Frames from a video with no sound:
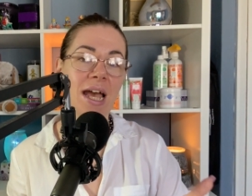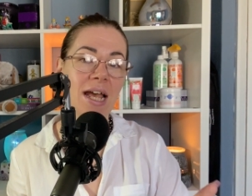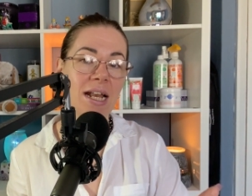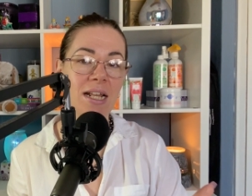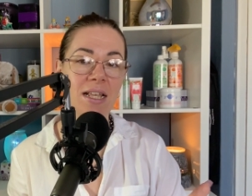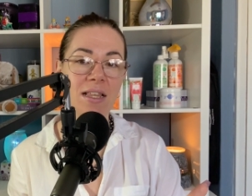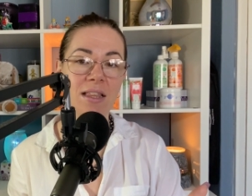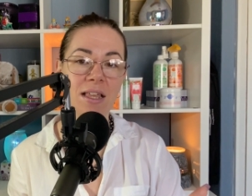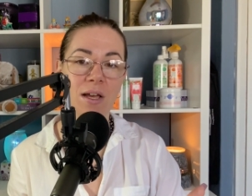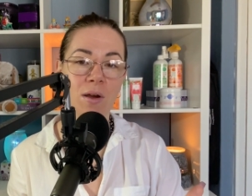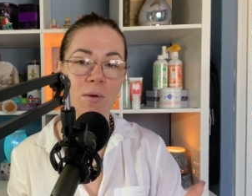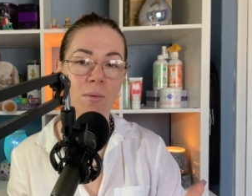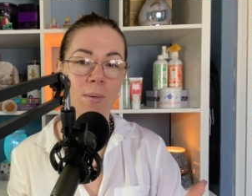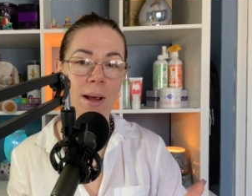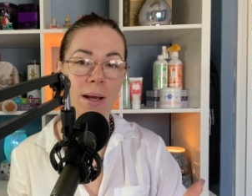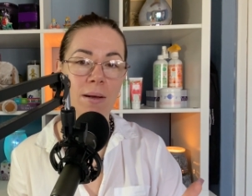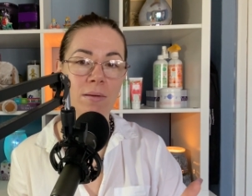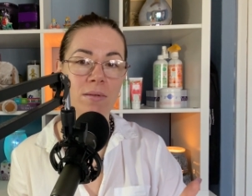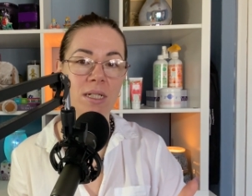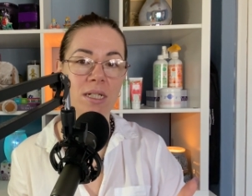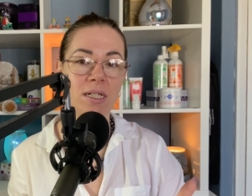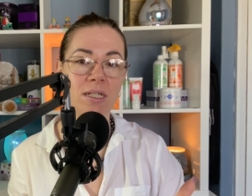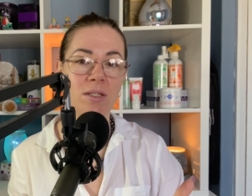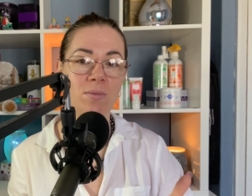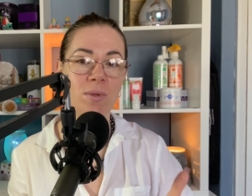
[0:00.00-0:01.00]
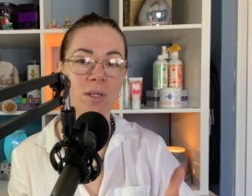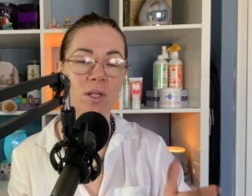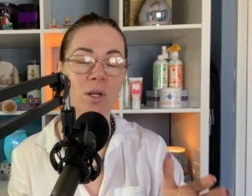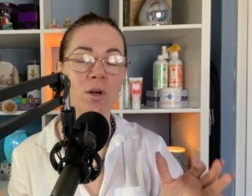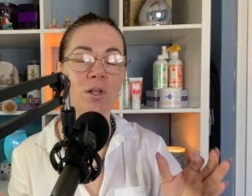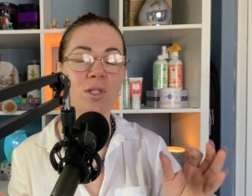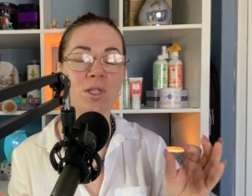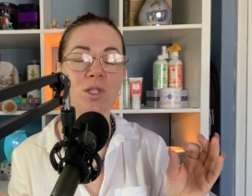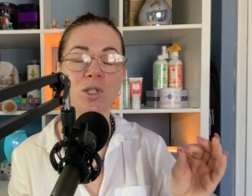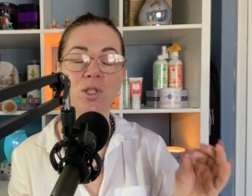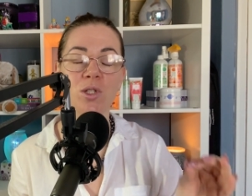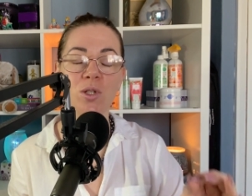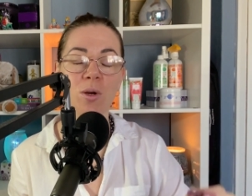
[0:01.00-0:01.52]
anything around us. We're not
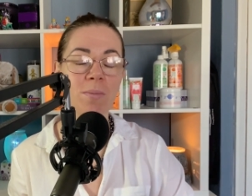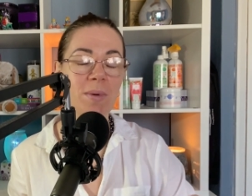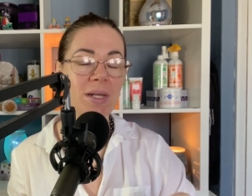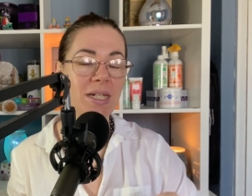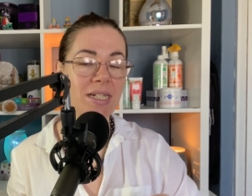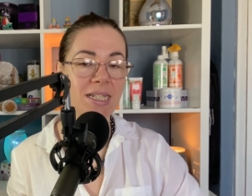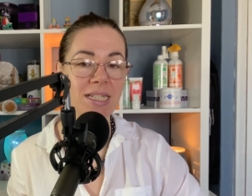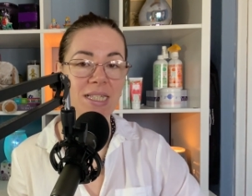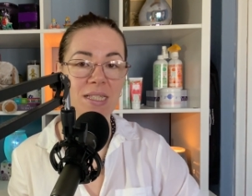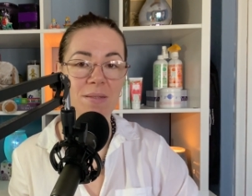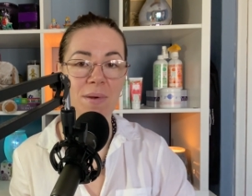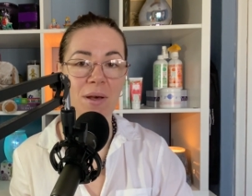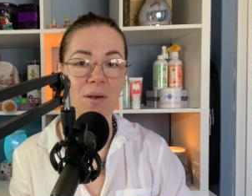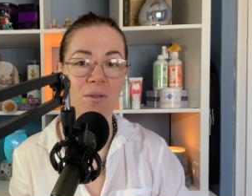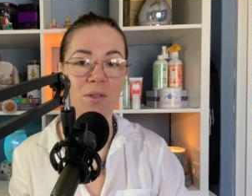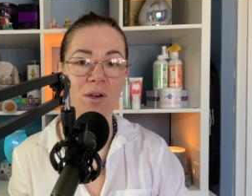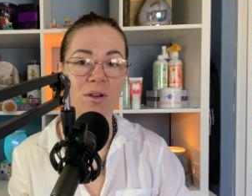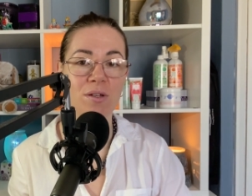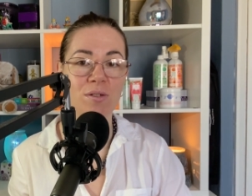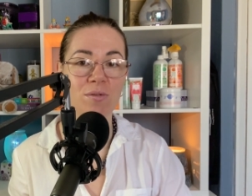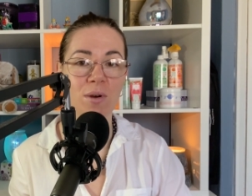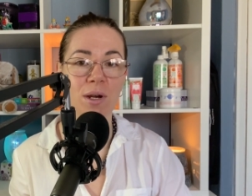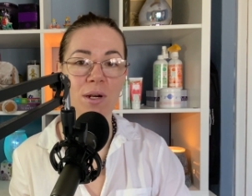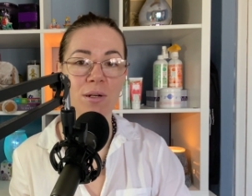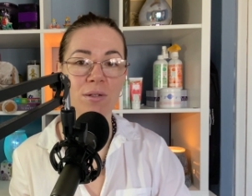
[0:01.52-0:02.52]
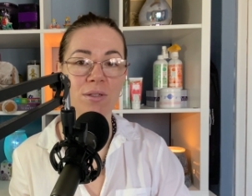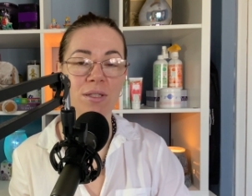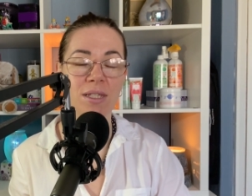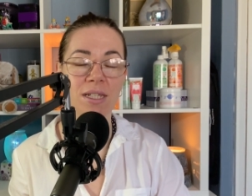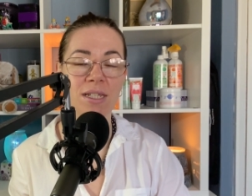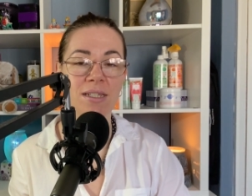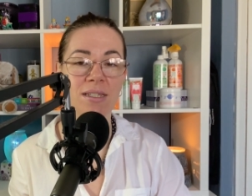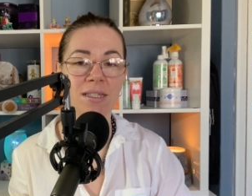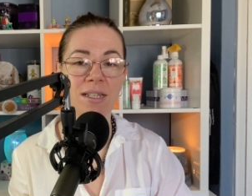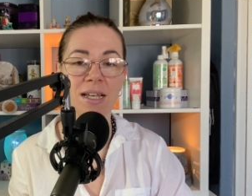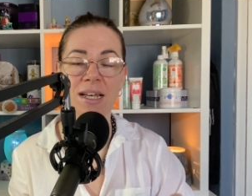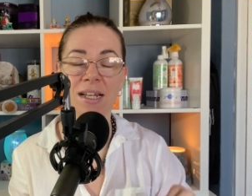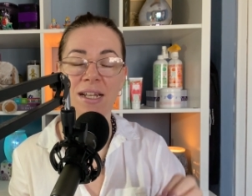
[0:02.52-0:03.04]
stopping to smell those
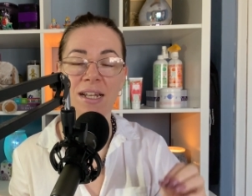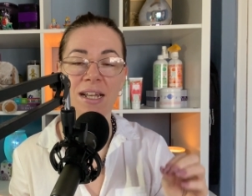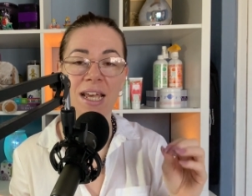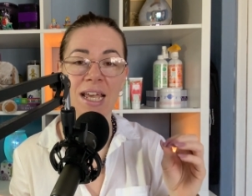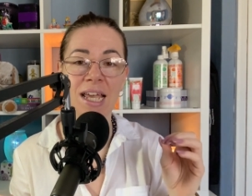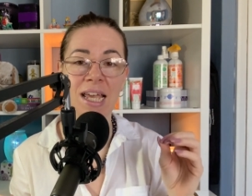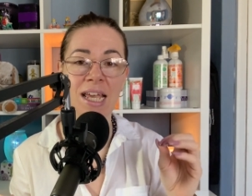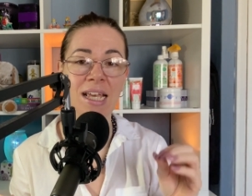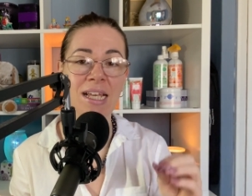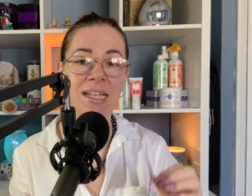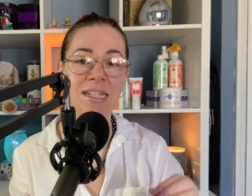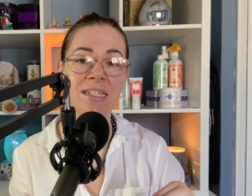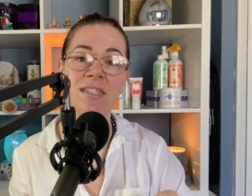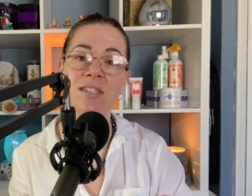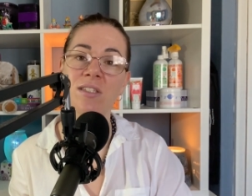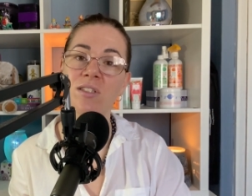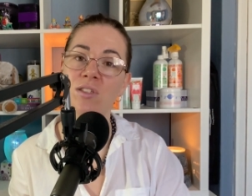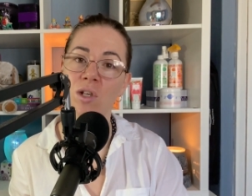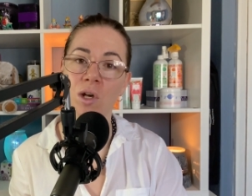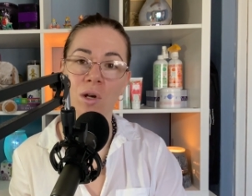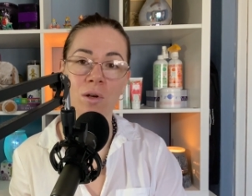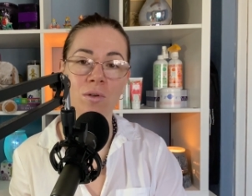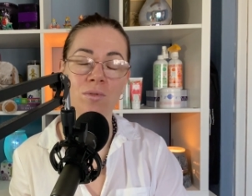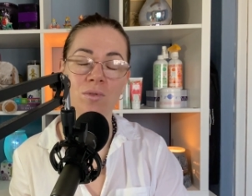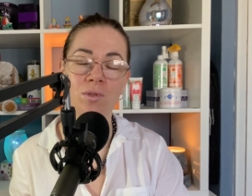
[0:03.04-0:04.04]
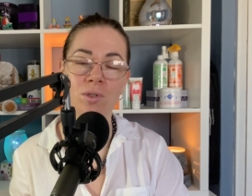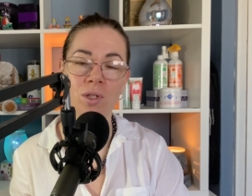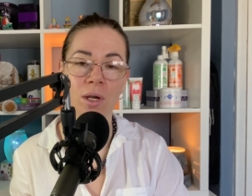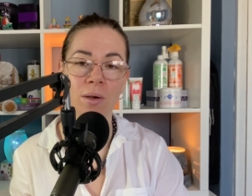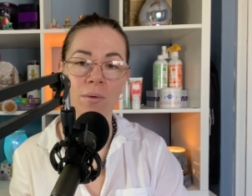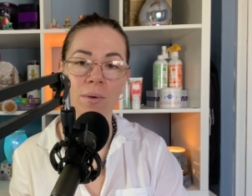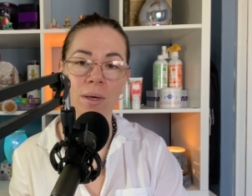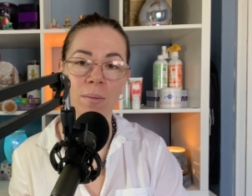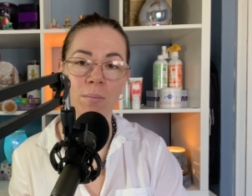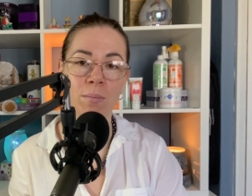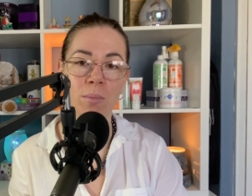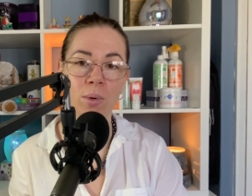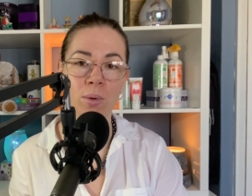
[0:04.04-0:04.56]
roses, and it is so, so
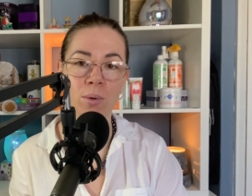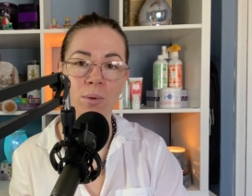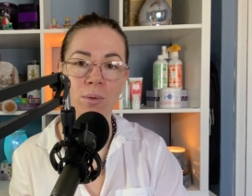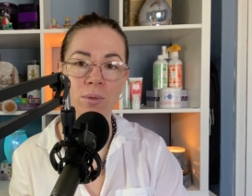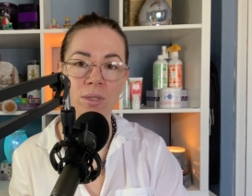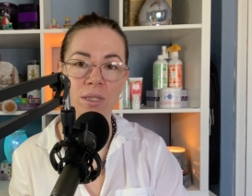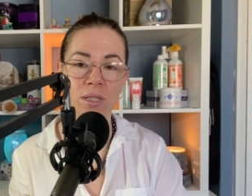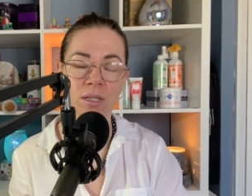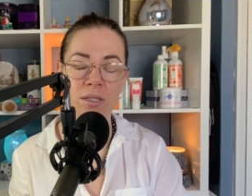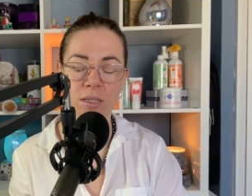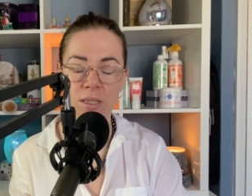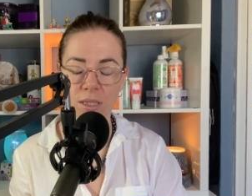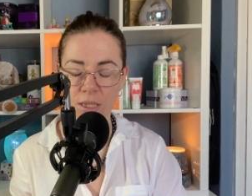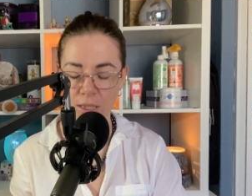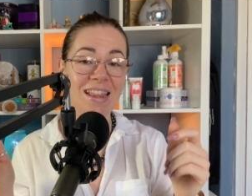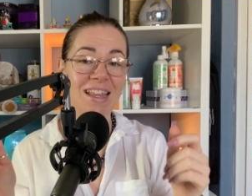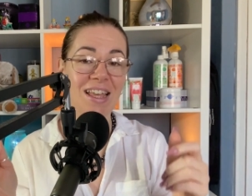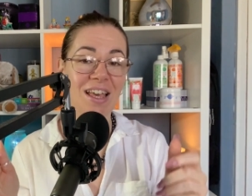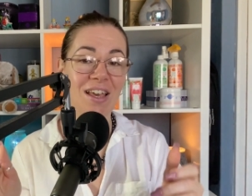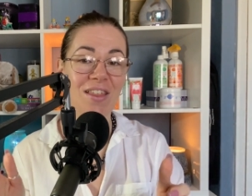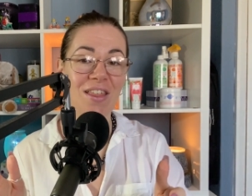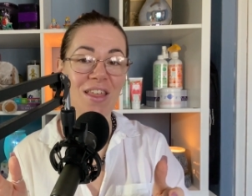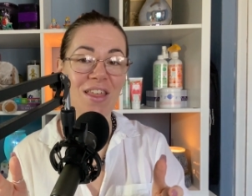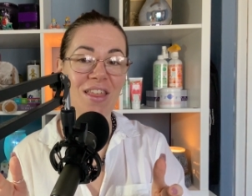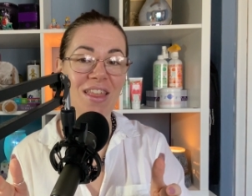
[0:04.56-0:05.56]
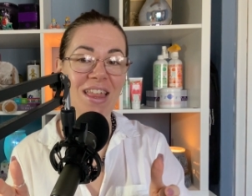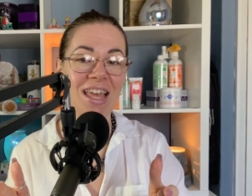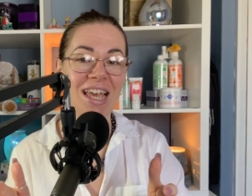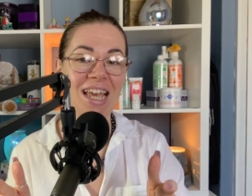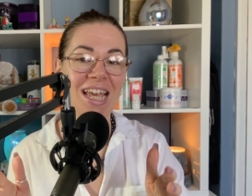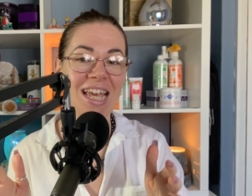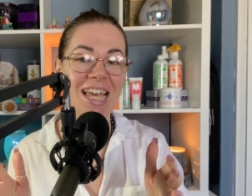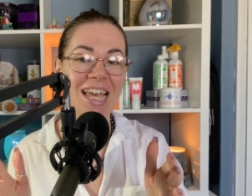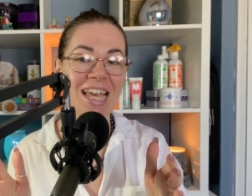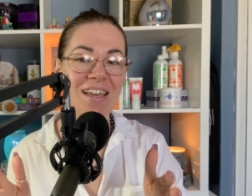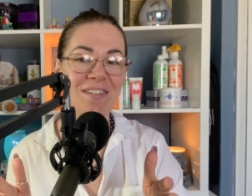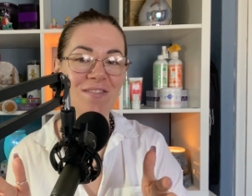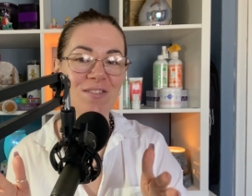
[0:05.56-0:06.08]
important. The other thing
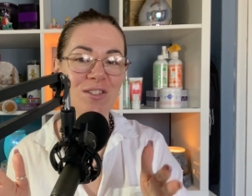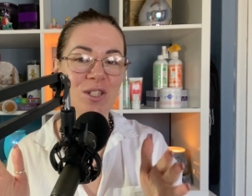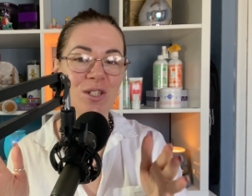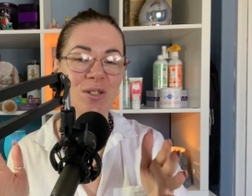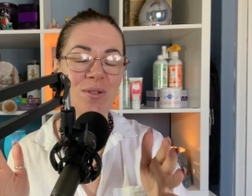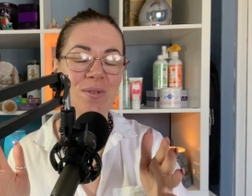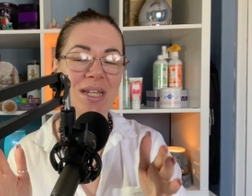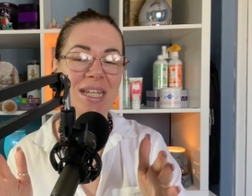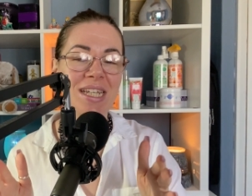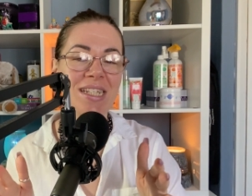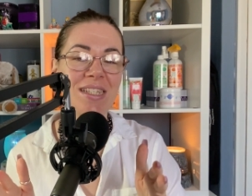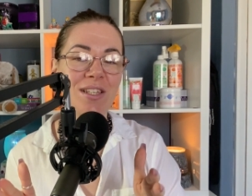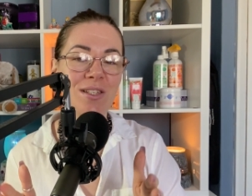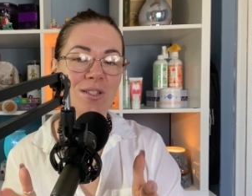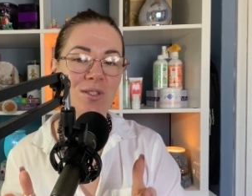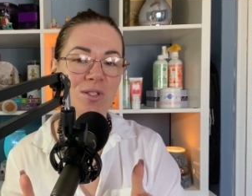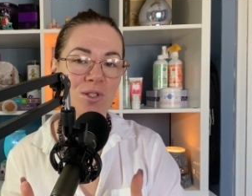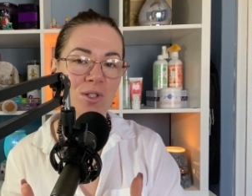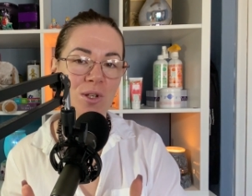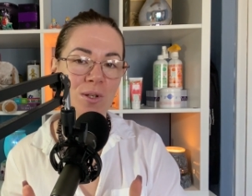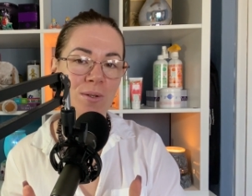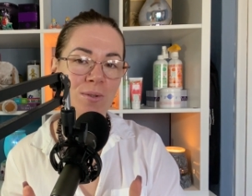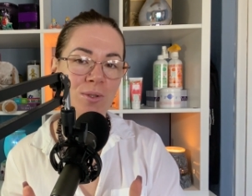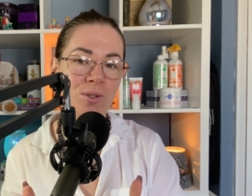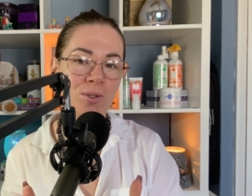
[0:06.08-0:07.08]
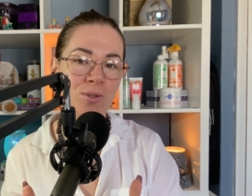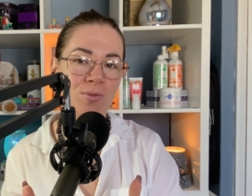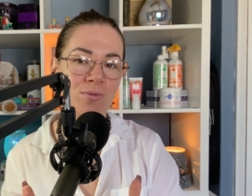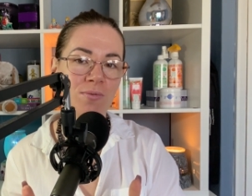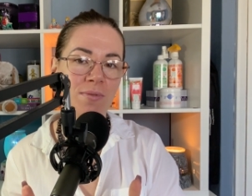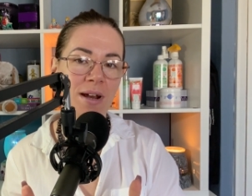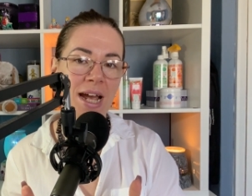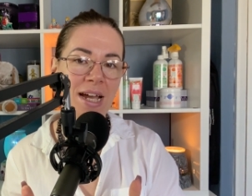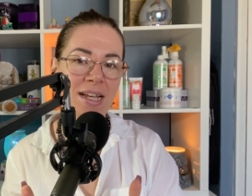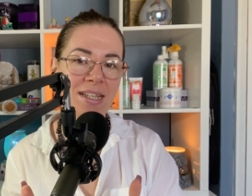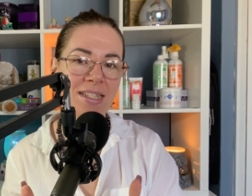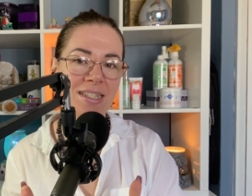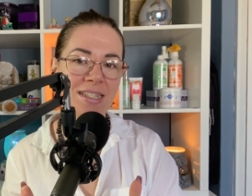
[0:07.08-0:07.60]
it gives you is social
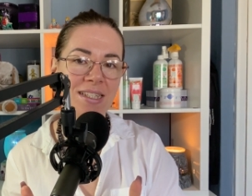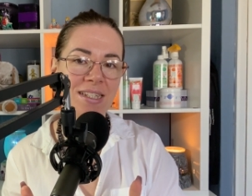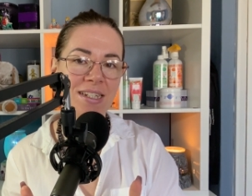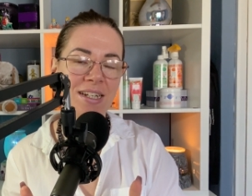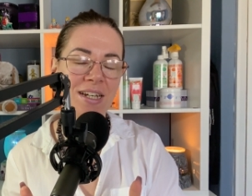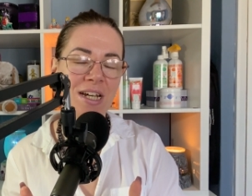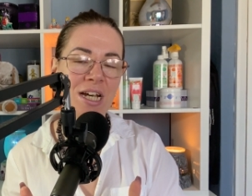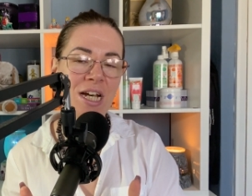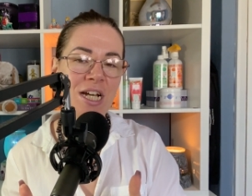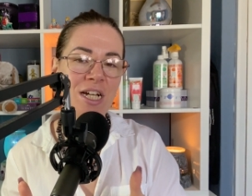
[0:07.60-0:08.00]
rest.